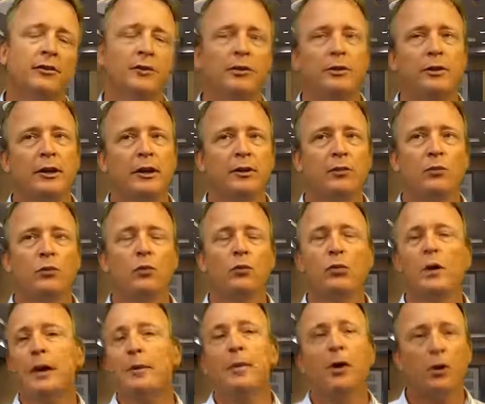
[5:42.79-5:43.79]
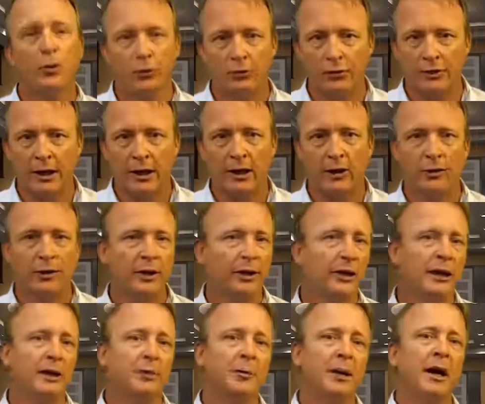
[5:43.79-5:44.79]
So you need web hosting or
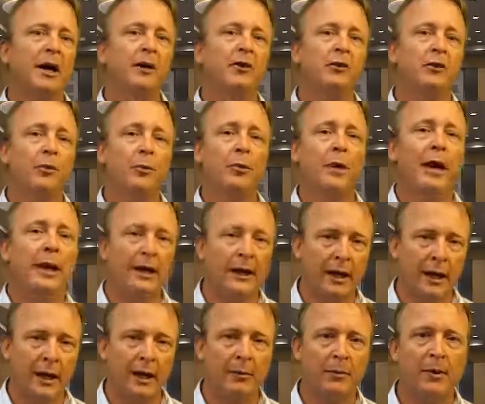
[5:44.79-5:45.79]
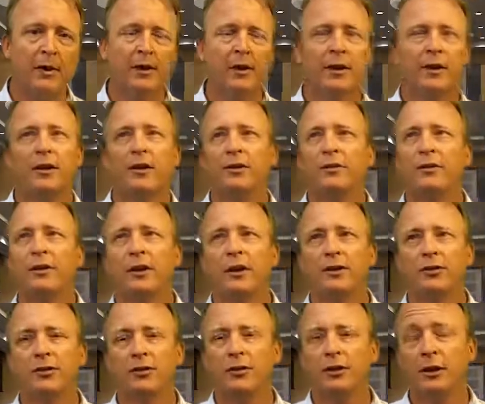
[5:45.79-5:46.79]
you need to buy a domain name. What
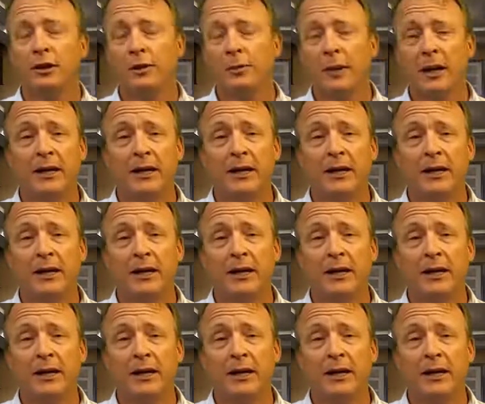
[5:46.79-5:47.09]
else do you need?